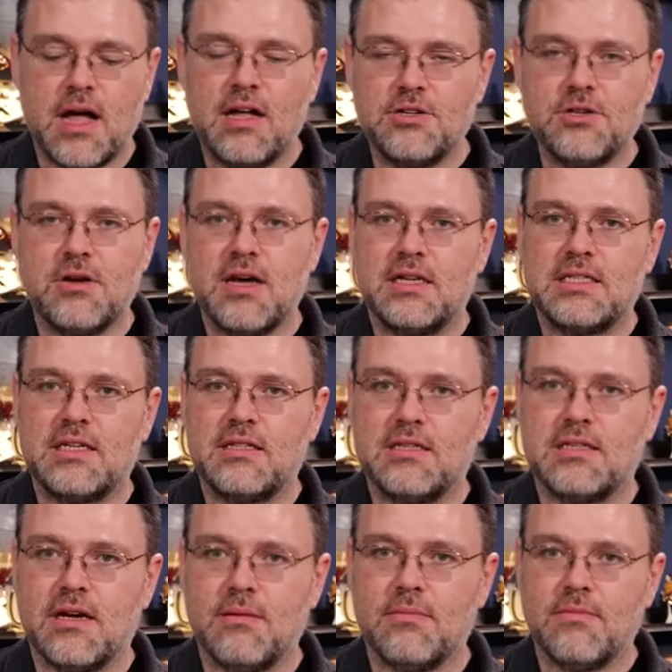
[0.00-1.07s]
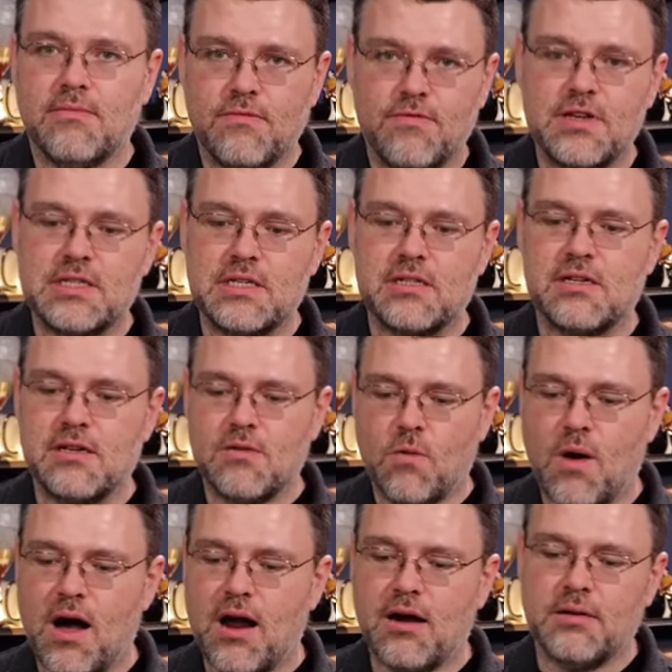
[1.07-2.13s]
i'll show you how to set this up physically
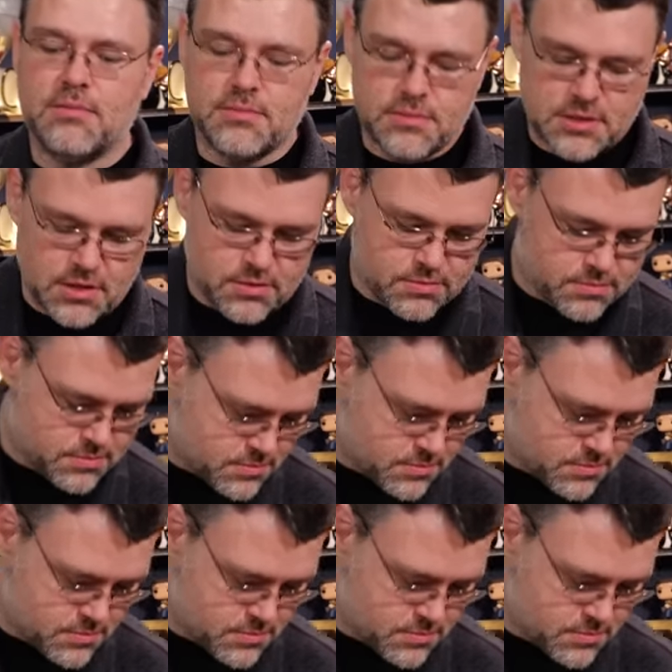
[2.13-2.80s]
wired so